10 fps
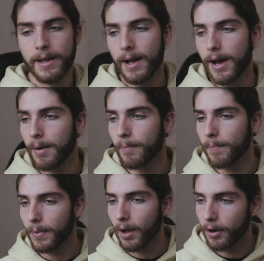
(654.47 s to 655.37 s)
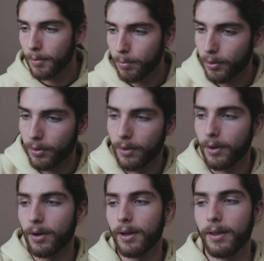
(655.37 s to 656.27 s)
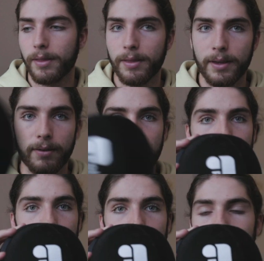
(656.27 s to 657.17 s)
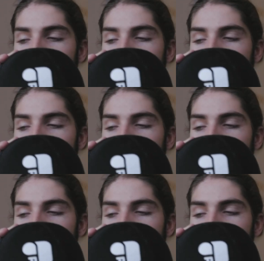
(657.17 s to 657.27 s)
I don't put this in there